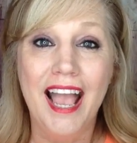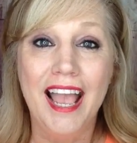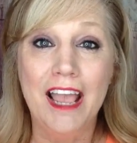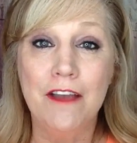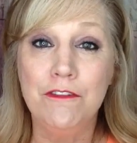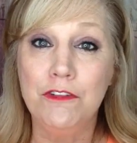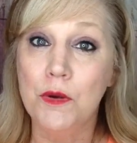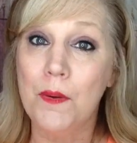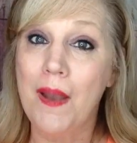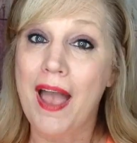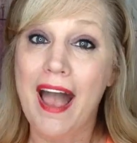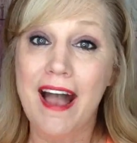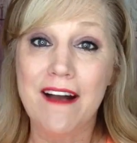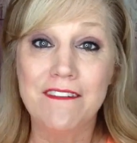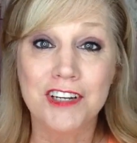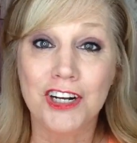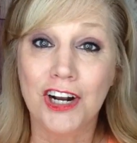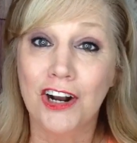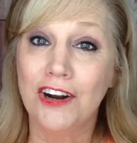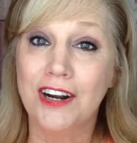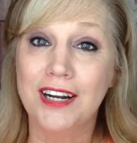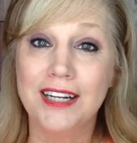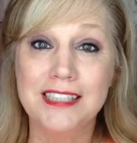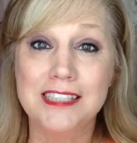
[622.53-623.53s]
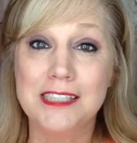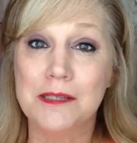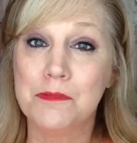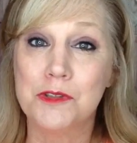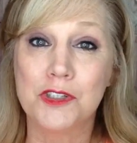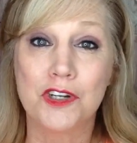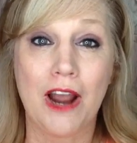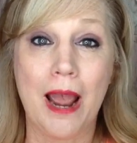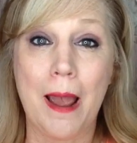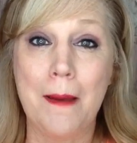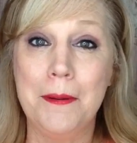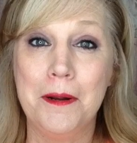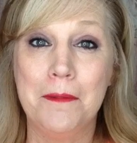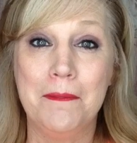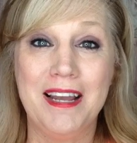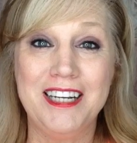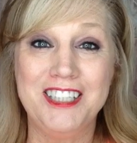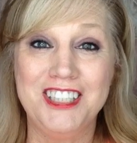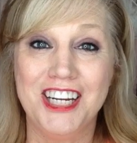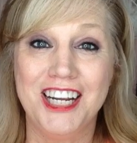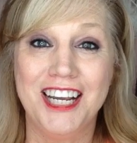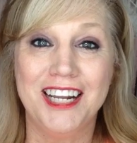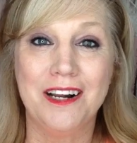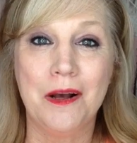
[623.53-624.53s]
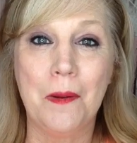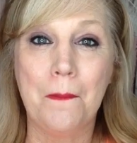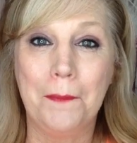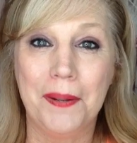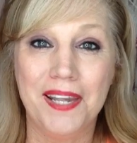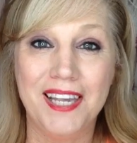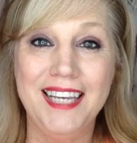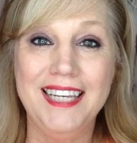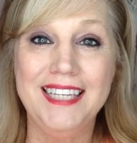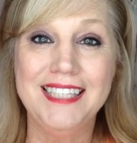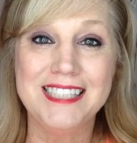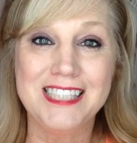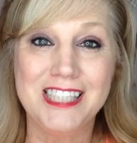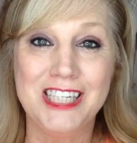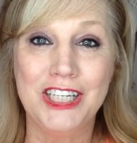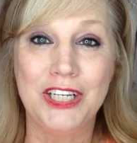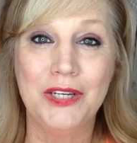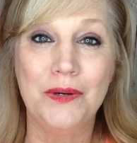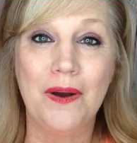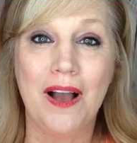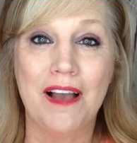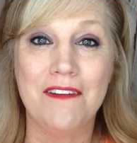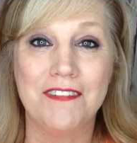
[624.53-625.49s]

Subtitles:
If you haven't already subscribed to my channel, please do.